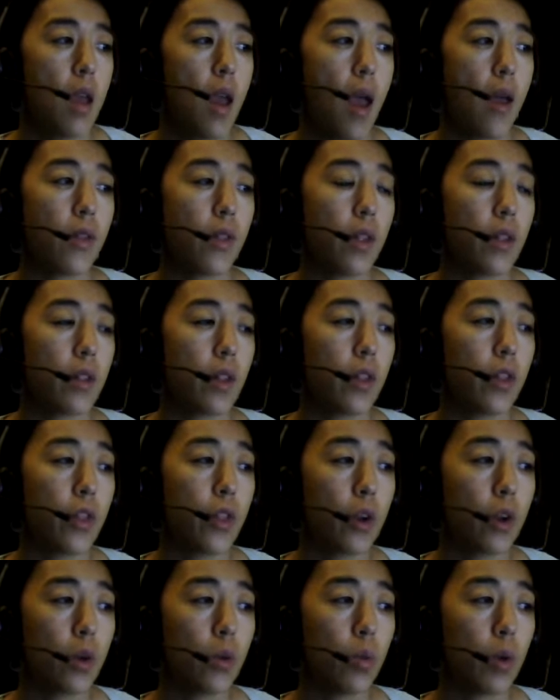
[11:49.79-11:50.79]
And then the
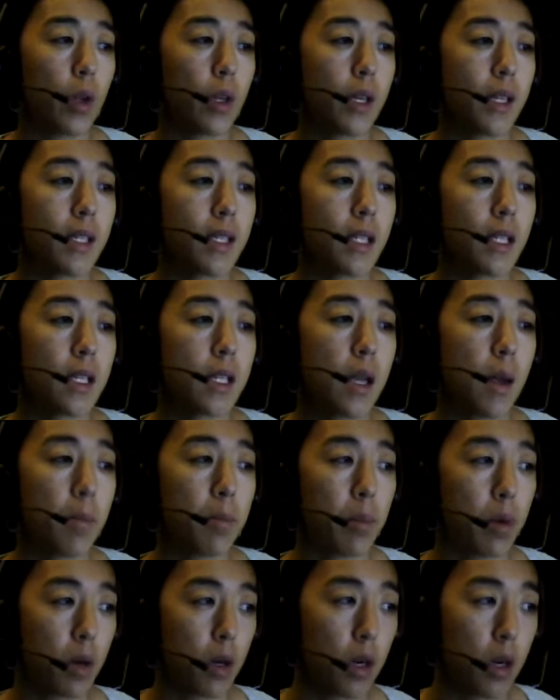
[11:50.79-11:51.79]
third one is the
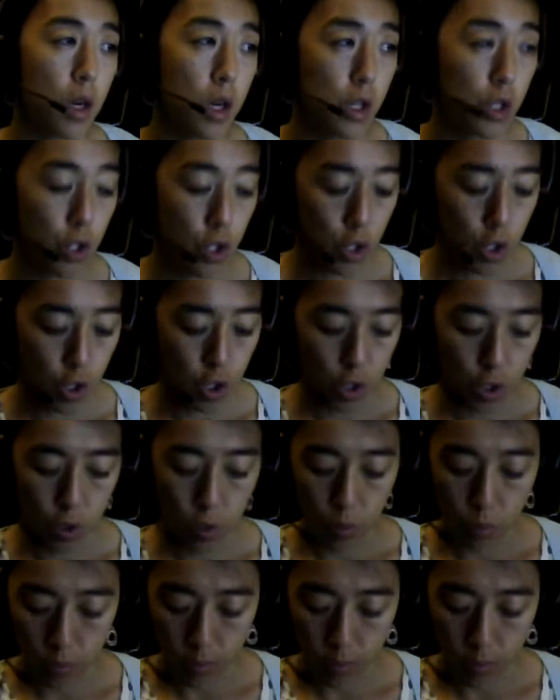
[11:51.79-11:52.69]
number 2.